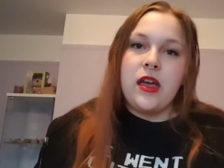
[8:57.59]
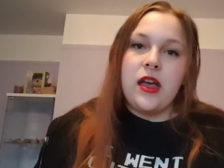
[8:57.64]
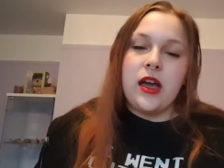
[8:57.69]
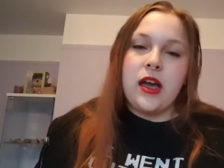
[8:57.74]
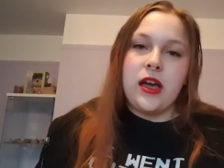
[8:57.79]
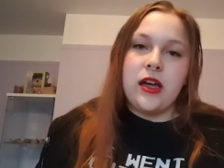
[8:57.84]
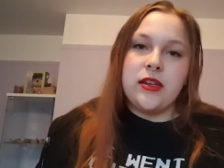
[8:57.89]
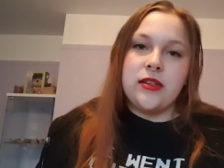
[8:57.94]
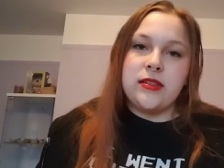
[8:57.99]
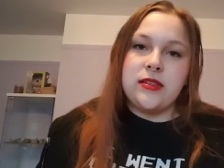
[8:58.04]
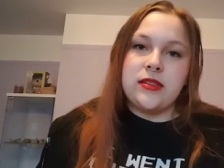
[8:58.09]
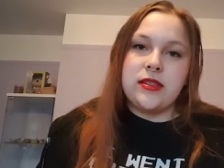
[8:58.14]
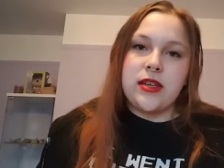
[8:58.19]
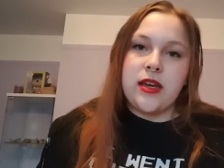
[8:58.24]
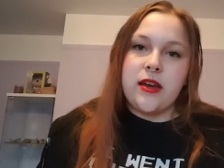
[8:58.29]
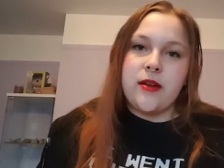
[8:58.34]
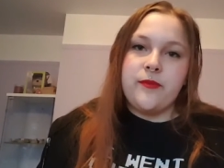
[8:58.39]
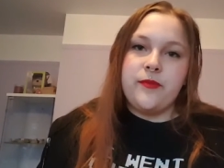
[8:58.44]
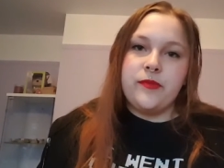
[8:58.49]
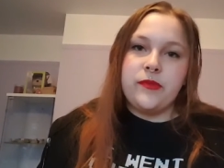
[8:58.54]
and
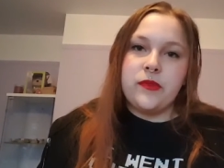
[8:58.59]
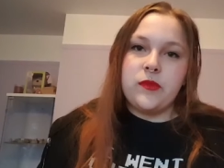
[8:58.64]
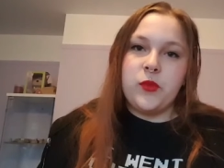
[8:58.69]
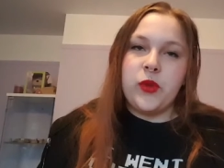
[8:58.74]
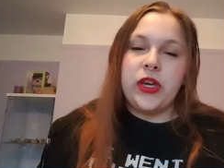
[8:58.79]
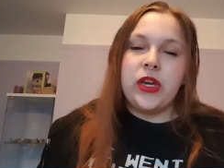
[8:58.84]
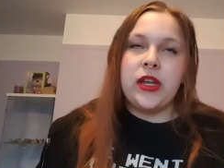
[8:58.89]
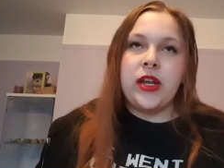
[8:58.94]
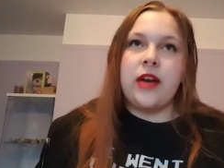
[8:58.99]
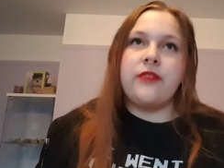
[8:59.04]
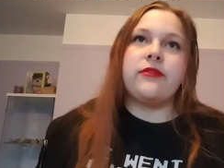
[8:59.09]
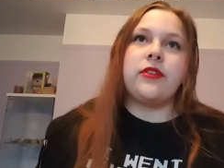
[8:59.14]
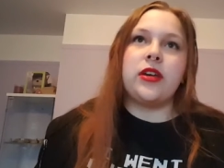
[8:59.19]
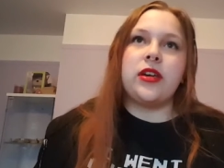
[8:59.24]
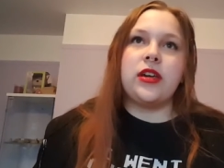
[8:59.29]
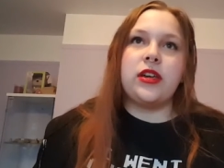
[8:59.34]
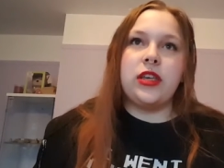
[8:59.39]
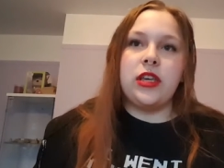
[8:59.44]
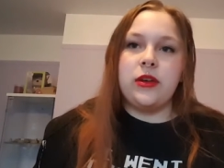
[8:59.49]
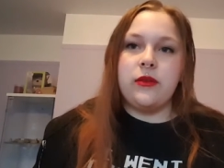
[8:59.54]
we can have
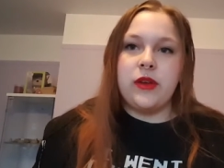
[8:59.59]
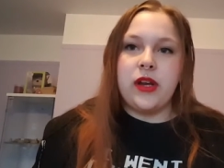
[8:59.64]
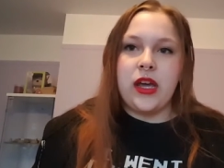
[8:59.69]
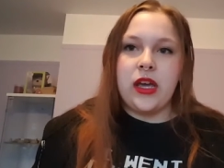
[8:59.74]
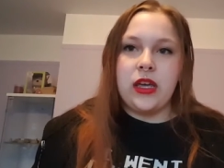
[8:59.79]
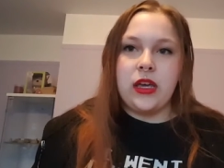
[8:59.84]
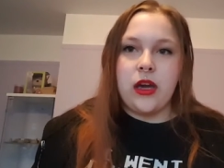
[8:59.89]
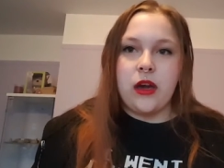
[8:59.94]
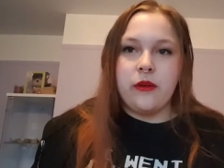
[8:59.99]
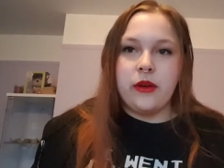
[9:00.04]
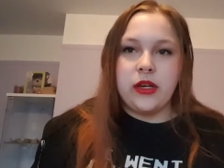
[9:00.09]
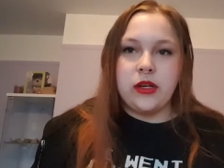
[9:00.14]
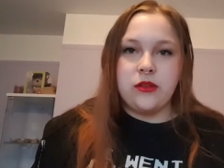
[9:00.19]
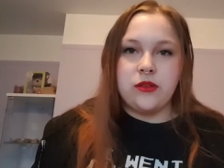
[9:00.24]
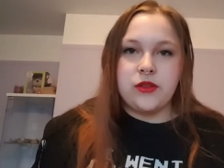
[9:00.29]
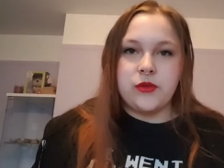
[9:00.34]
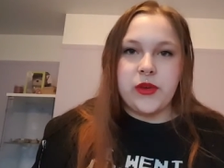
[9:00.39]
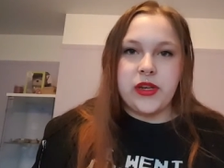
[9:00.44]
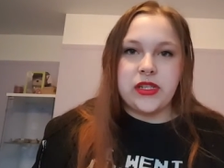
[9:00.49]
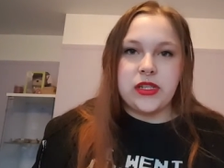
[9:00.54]
like a Q&A going
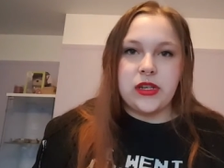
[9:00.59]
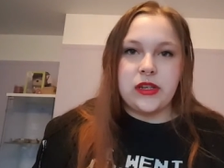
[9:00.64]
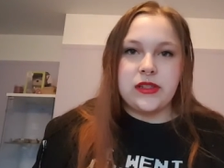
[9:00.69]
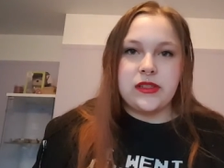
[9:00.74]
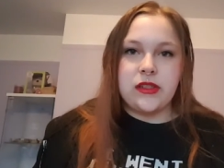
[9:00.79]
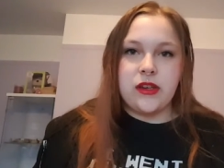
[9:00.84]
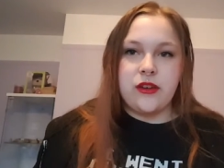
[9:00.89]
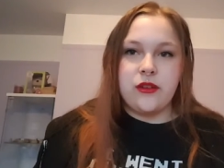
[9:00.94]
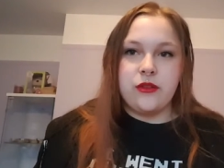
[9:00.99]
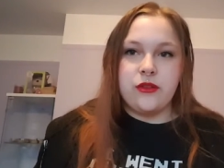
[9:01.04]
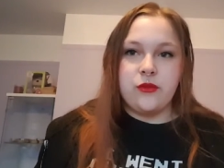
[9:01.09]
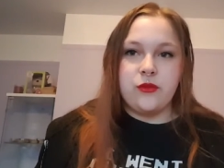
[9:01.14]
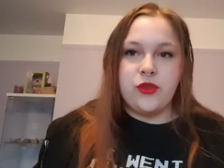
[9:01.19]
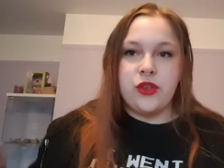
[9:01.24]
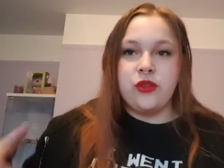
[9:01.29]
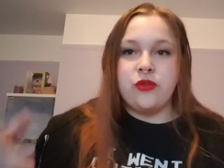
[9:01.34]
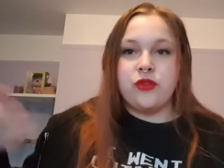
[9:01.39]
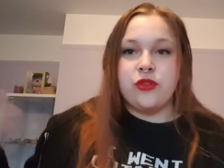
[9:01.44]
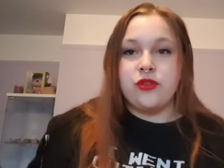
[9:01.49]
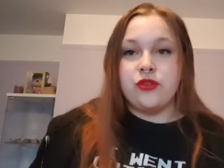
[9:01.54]
on Twitter, so
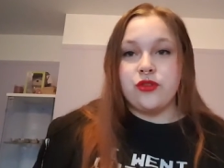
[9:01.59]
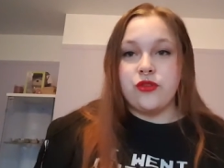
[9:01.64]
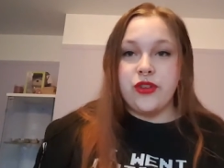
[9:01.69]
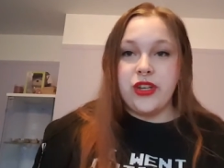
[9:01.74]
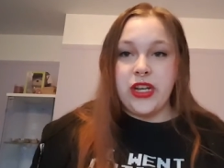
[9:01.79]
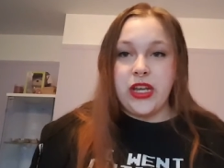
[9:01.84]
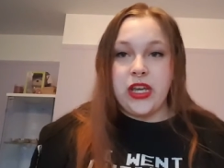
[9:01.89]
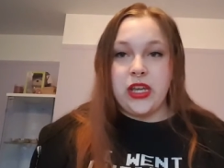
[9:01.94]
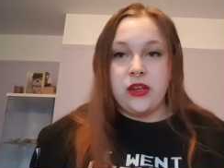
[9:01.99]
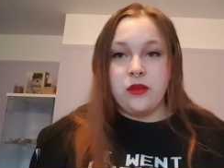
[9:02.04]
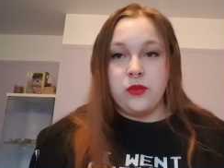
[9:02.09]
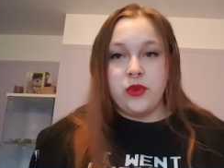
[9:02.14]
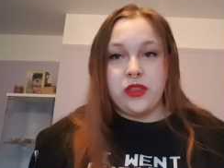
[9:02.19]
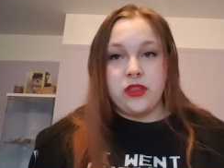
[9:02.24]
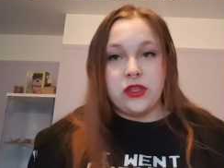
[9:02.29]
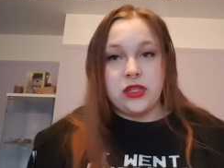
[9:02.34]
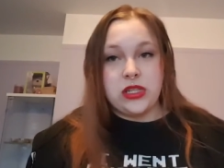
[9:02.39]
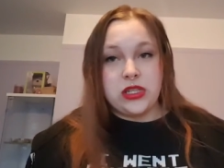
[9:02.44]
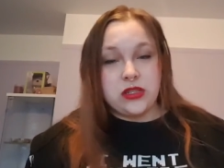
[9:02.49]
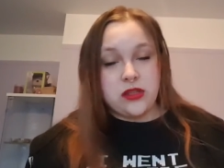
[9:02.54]
you can join in with
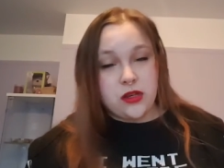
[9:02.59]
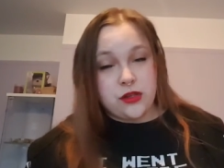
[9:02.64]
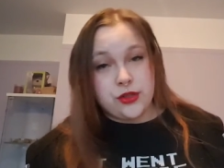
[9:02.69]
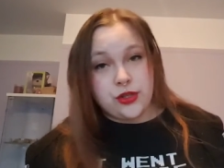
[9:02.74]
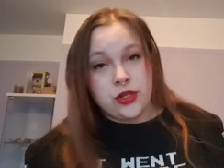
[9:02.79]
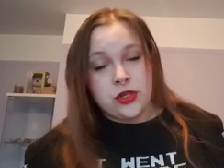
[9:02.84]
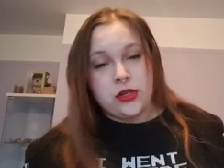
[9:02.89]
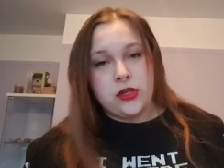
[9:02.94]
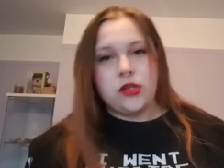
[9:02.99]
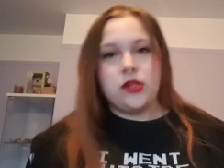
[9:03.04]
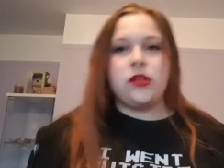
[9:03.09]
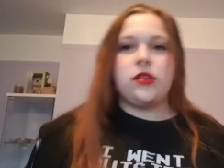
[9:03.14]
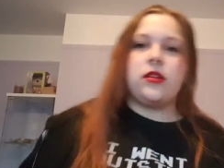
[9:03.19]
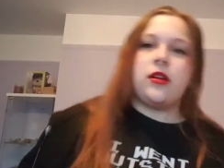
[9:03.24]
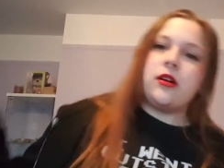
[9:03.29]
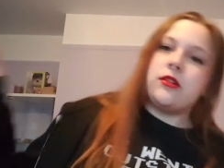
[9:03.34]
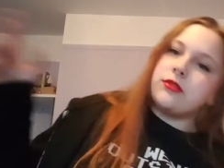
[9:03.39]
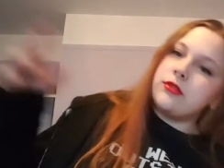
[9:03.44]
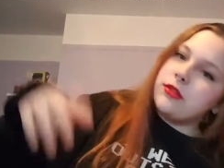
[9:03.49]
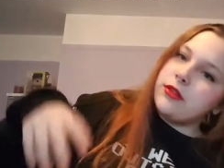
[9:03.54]
the discussion, and
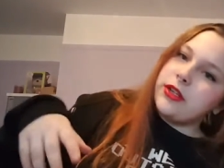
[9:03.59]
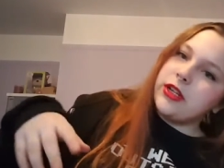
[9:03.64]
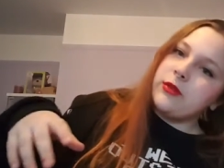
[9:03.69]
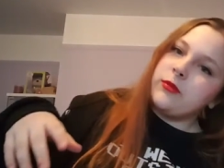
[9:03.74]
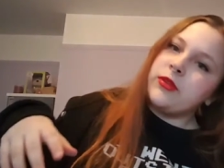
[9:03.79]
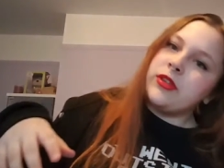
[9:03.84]
I'll join in